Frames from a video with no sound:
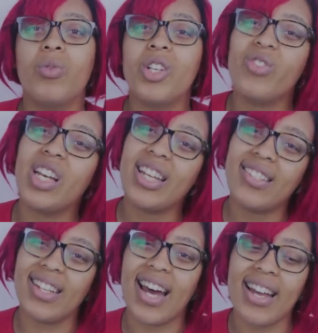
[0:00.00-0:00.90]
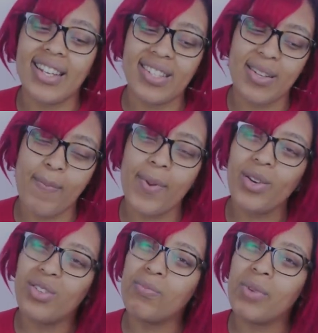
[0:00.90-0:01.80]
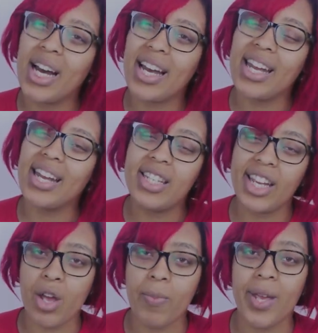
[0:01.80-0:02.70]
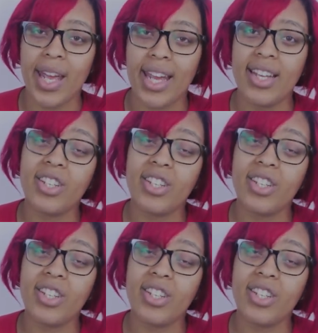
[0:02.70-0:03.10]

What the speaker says: which relates to that is to build my DOP,